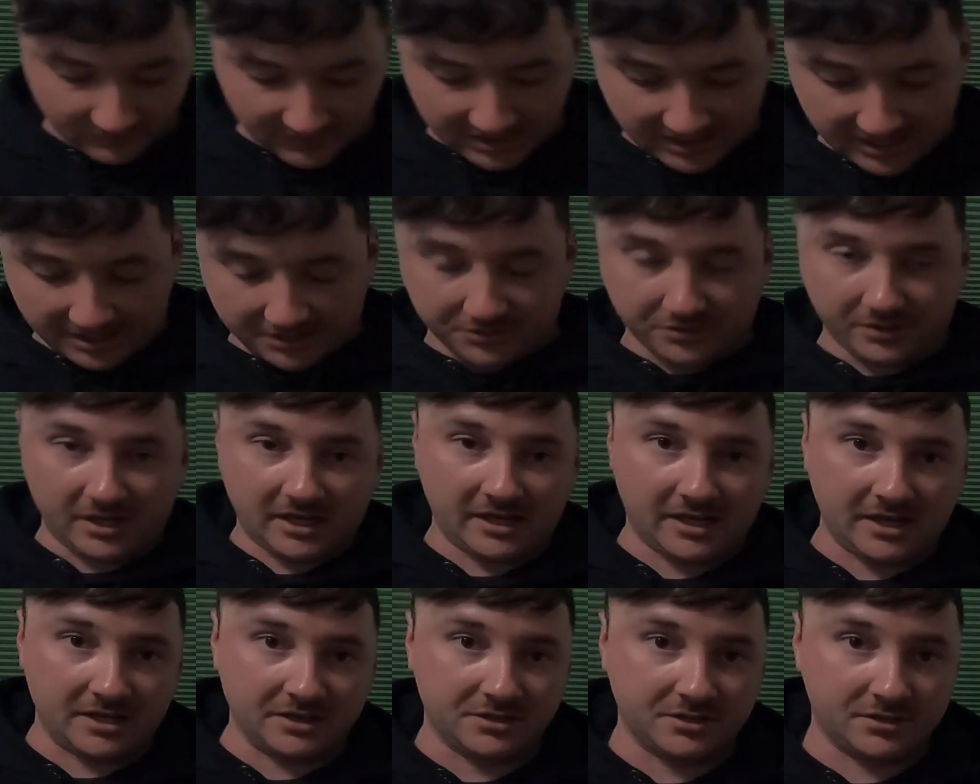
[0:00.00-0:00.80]
Actually,
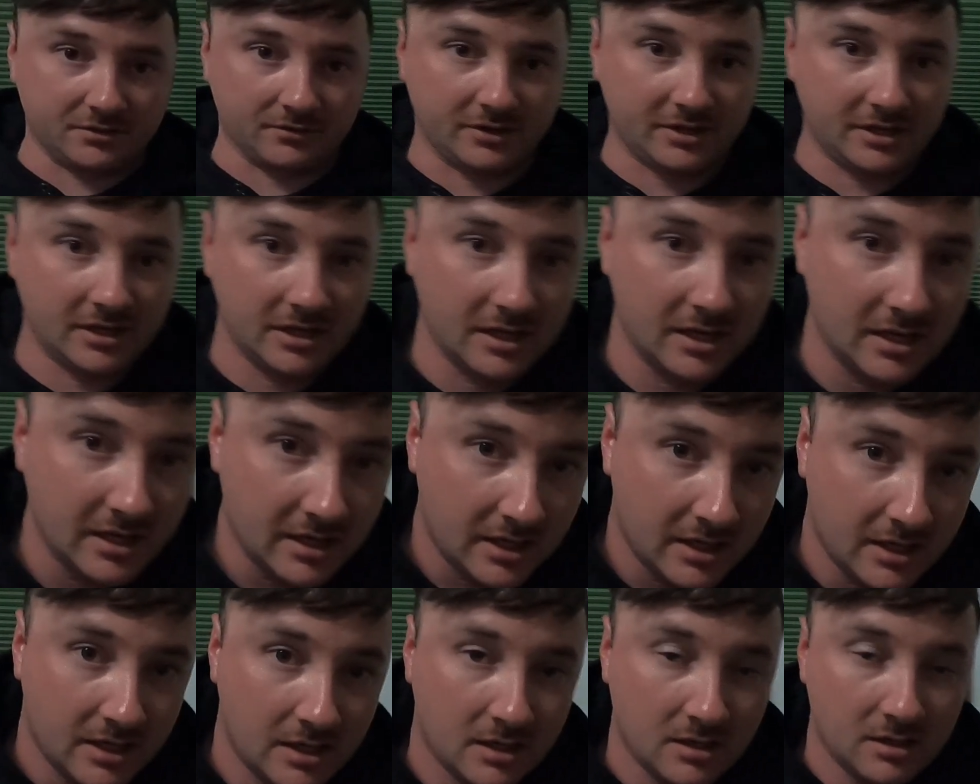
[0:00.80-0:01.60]
I guess 3.
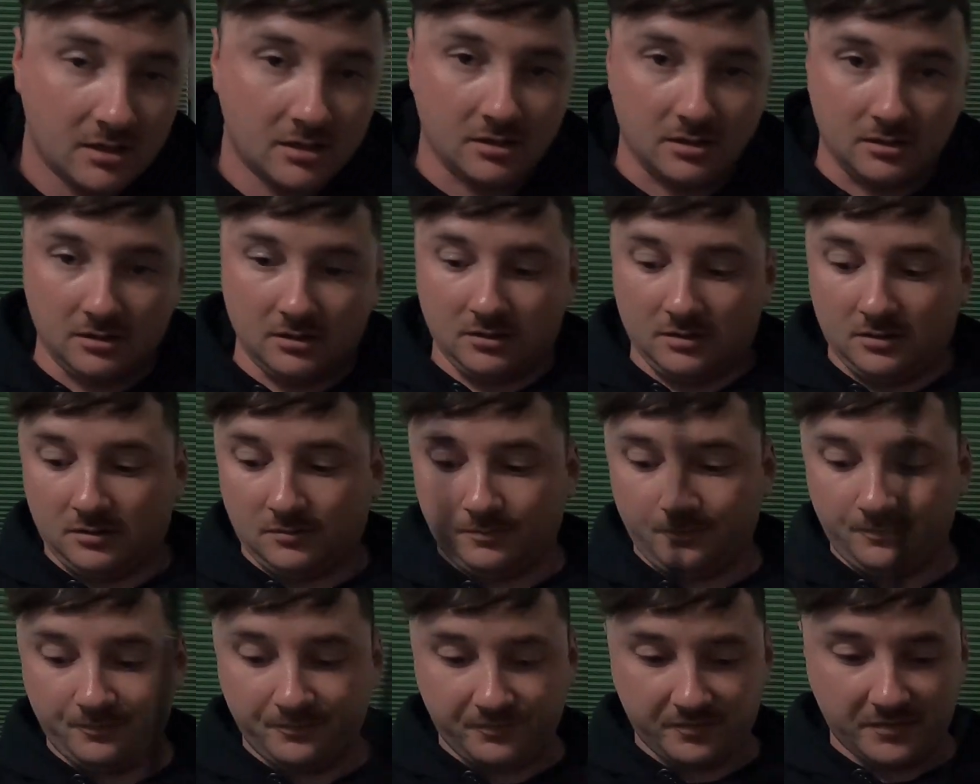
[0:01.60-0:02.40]

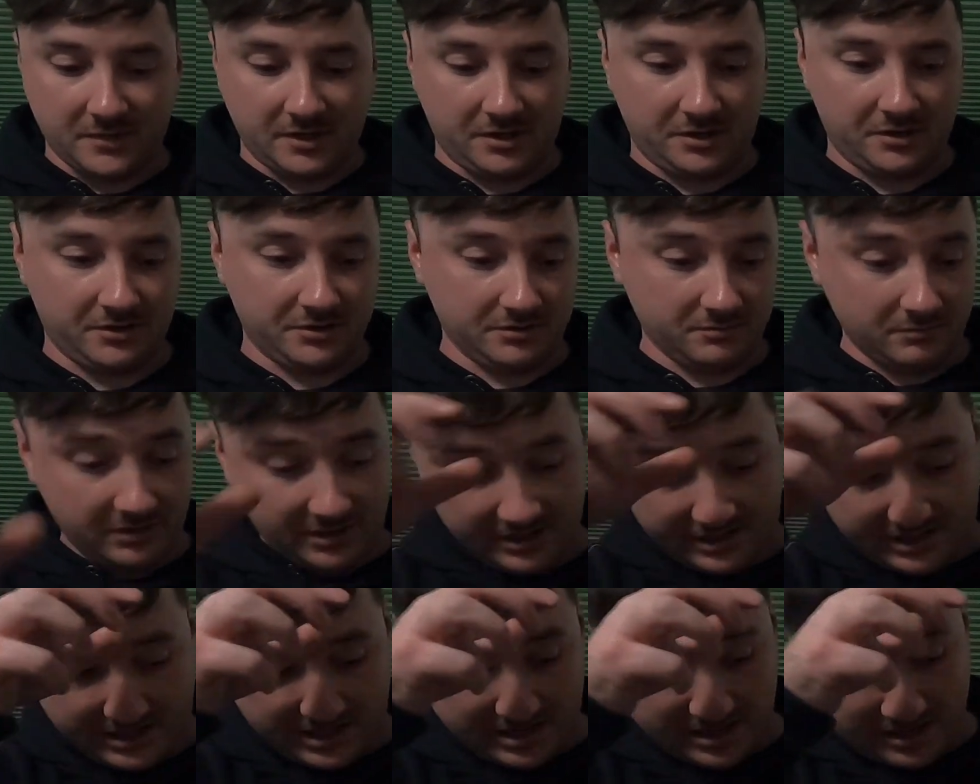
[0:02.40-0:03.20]
Here's
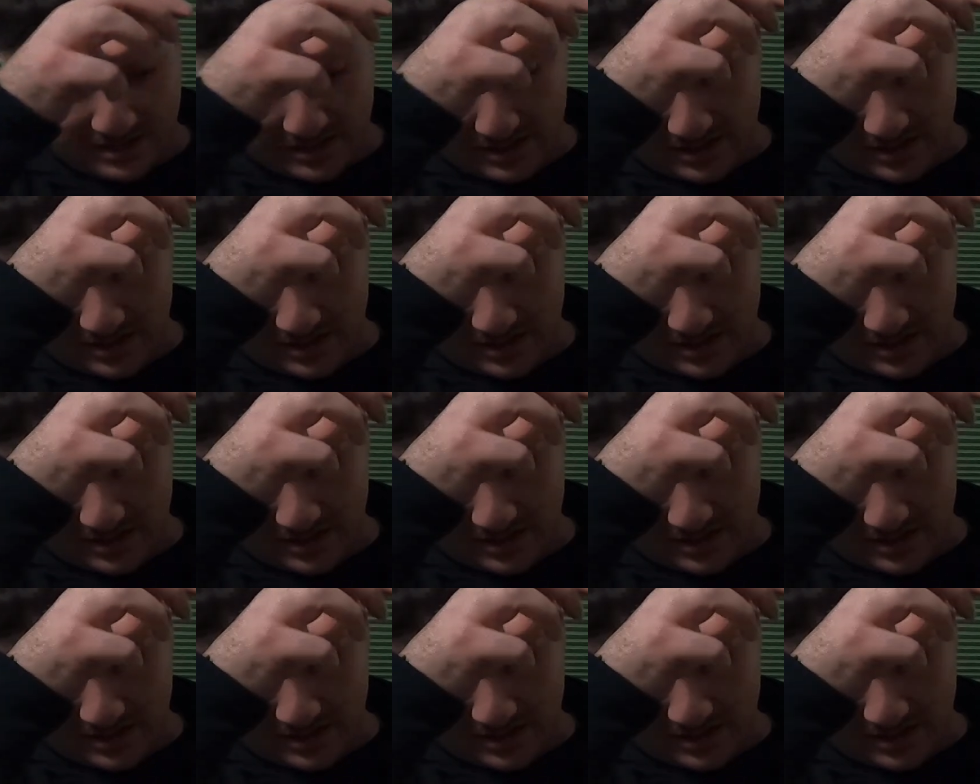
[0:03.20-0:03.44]
my